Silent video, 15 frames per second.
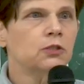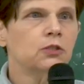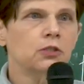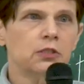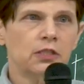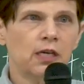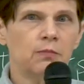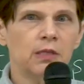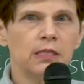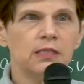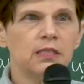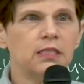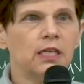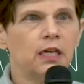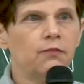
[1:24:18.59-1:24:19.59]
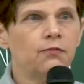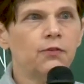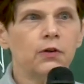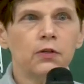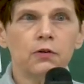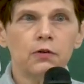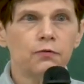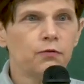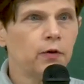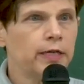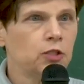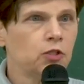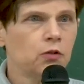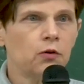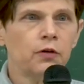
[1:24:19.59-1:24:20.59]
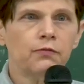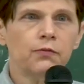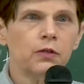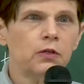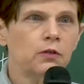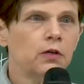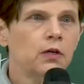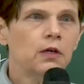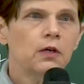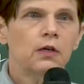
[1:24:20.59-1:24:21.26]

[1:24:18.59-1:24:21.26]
use your 10 minutes a day for your French or for your